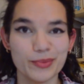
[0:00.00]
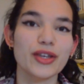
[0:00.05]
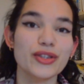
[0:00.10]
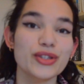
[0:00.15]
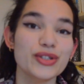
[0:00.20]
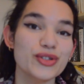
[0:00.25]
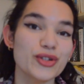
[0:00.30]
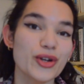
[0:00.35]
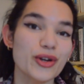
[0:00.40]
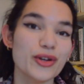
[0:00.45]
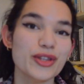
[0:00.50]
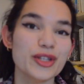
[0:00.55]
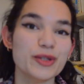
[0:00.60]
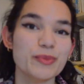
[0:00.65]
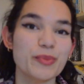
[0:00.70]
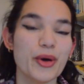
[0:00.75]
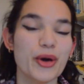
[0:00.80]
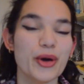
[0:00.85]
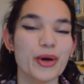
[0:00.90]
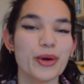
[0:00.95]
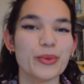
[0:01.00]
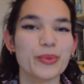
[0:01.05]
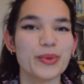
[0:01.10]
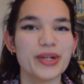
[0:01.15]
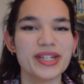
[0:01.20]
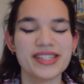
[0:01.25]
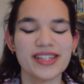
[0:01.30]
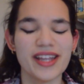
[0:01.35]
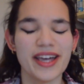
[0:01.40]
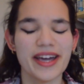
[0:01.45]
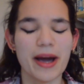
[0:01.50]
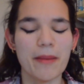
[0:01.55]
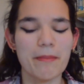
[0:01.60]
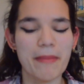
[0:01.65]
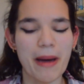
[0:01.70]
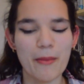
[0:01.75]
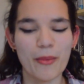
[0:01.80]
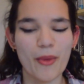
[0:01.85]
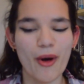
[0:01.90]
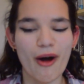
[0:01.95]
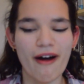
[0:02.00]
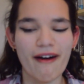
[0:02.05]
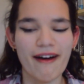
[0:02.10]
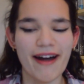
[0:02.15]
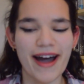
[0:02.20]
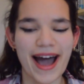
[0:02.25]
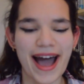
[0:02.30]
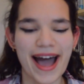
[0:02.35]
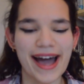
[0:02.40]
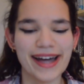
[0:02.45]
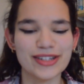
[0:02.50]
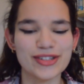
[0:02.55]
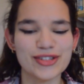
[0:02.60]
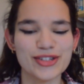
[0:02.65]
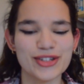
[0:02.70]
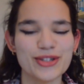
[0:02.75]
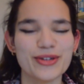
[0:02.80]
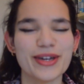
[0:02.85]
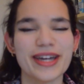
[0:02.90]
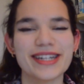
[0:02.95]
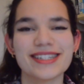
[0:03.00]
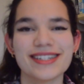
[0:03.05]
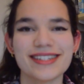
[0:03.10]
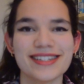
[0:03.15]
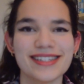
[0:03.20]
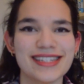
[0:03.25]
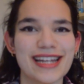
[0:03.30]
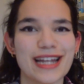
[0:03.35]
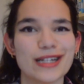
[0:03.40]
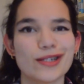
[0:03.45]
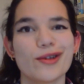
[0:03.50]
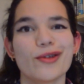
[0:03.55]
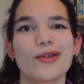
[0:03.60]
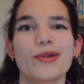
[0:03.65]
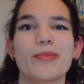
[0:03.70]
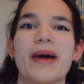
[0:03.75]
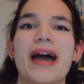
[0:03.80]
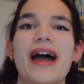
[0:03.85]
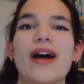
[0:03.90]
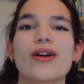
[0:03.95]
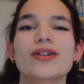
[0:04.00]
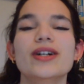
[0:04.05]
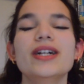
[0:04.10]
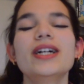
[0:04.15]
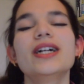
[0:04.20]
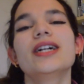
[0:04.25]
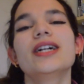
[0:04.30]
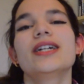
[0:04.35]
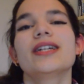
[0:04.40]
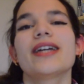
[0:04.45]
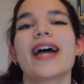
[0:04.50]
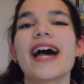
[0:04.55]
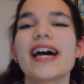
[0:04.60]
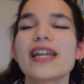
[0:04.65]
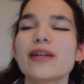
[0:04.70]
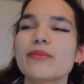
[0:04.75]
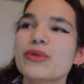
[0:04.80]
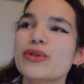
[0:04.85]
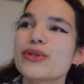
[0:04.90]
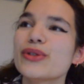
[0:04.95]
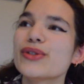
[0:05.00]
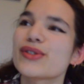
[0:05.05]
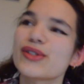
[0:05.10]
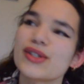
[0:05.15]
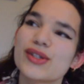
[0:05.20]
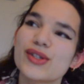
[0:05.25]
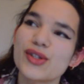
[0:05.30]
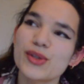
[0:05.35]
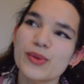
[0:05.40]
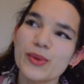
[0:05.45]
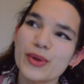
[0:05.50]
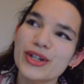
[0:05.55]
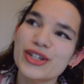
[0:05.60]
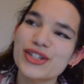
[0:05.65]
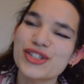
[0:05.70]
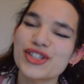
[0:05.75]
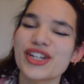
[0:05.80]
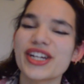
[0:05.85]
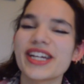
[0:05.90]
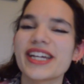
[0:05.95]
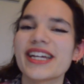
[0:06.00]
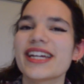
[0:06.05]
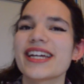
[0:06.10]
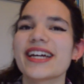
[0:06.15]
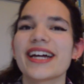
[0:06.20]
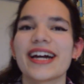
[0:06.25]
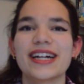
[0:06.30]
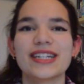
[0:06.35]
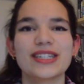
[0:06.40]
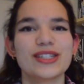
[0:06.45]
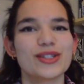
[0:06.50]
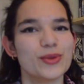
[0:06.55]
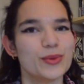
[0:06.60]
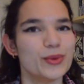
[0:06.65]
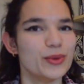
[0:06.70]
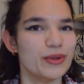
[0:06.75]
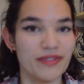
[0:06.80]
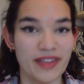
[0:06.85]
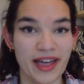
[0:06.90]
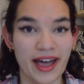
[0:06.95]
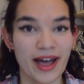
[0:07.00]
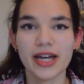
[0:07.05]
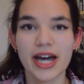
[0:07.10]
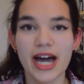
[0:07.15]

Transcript: The start of this book reads like a memoir, and you get to understand a lot about animals and zoology and all of that.